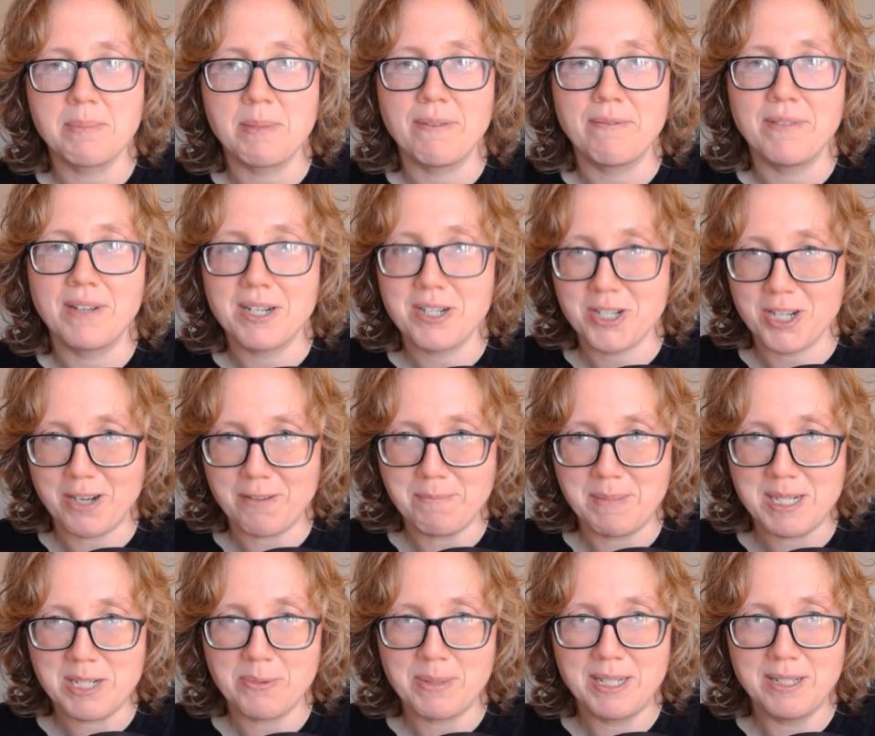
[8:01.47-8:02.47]
me finish off my
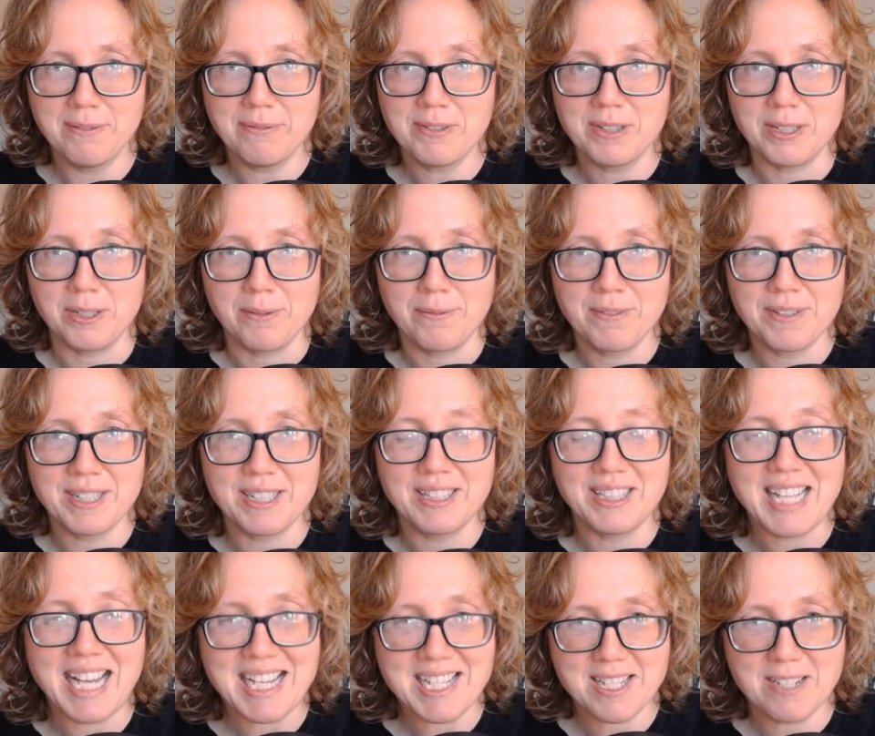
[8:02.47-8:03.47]
12 clue for the
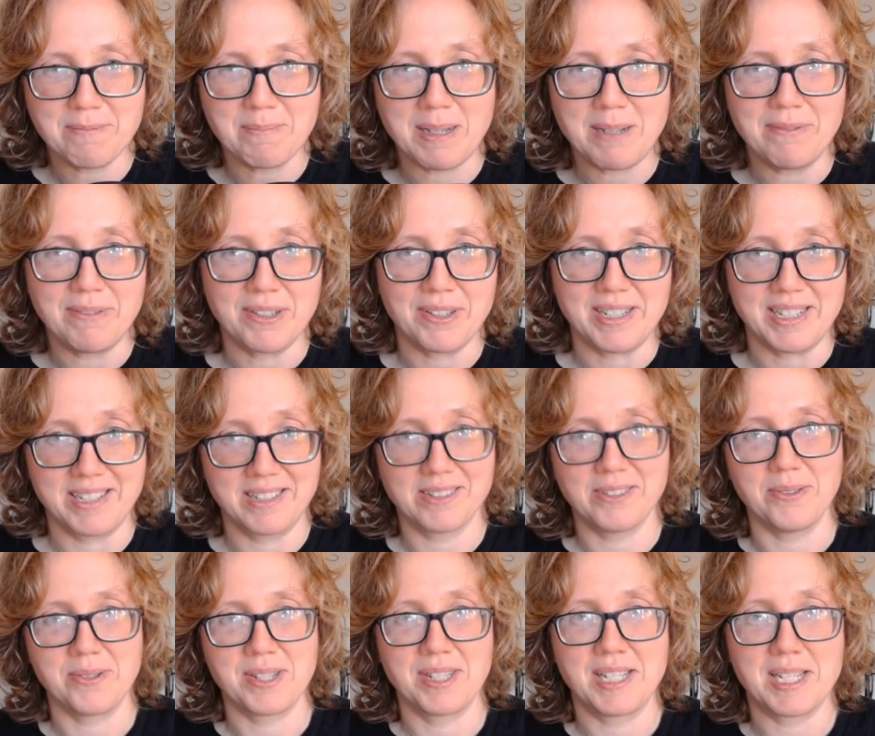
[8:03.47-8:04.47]
last of my variant
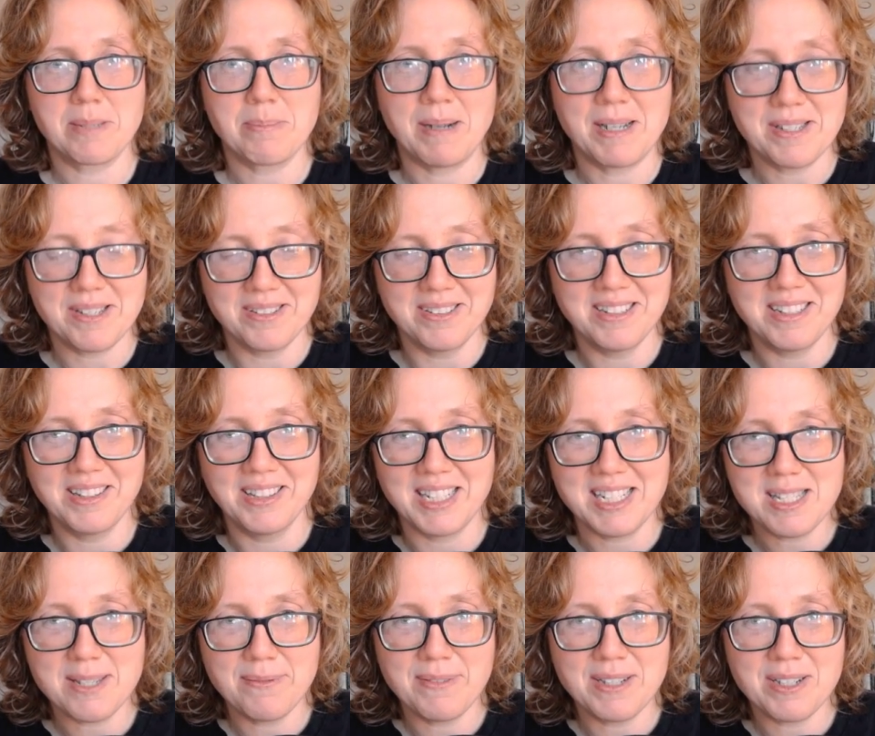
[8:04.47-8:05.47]
clues in this puzzle.
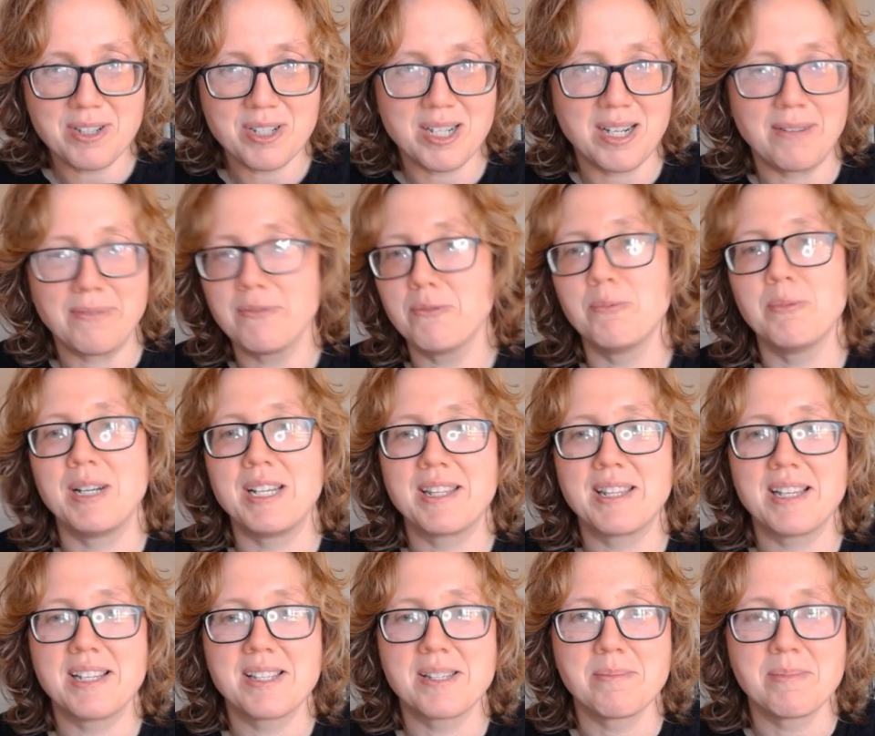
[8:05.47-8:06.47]
Let's finish off with
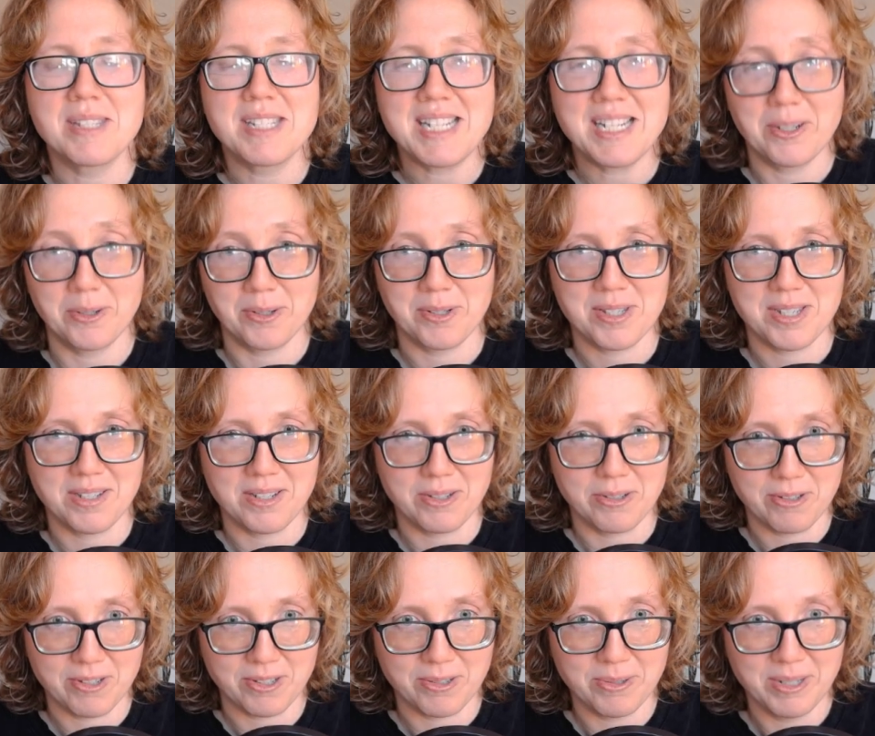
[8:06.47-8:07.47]
some standard
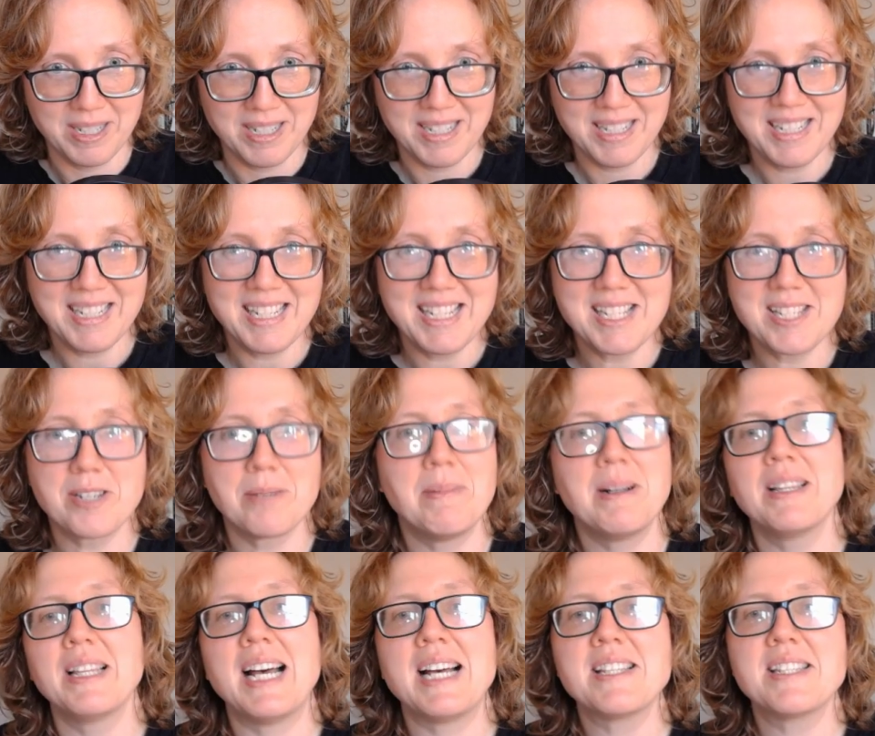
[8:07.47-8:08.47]
Sudoku. So my
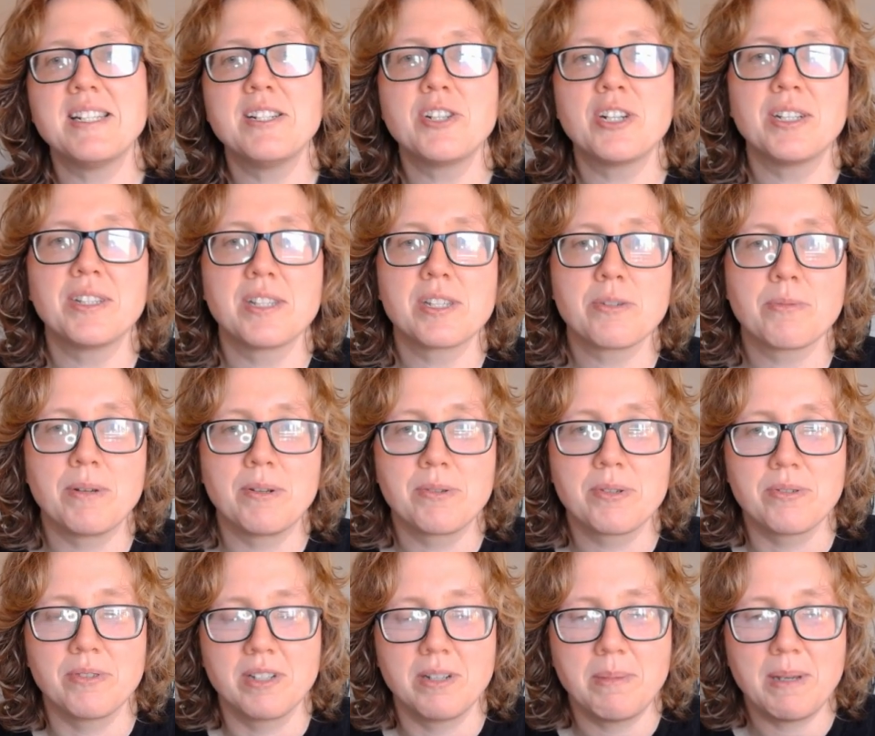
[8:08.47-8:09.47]
last digit in this row is
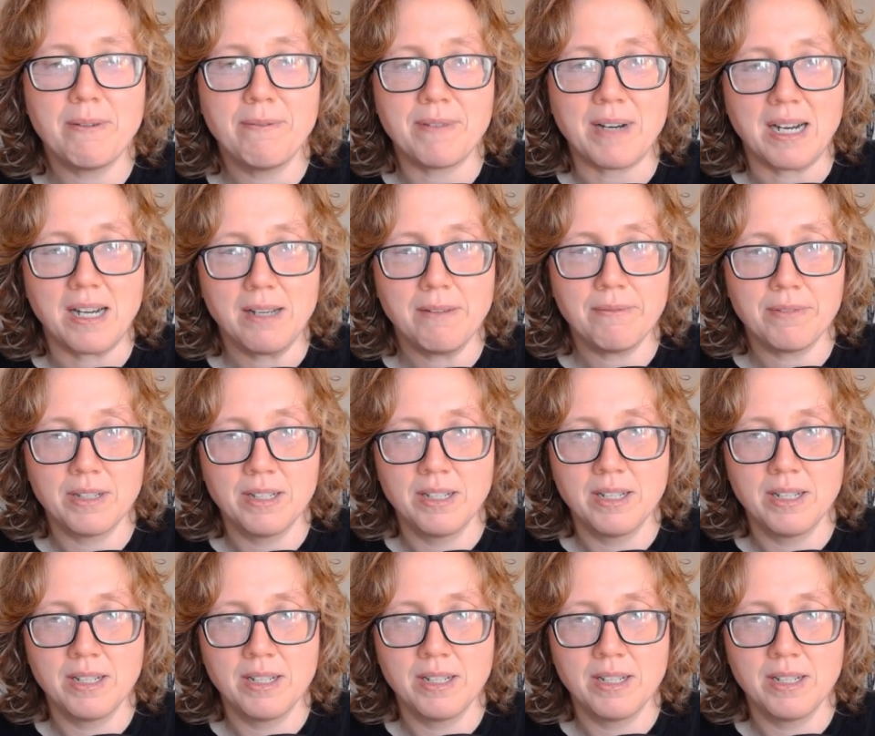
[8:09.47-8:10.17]
going to be a 5.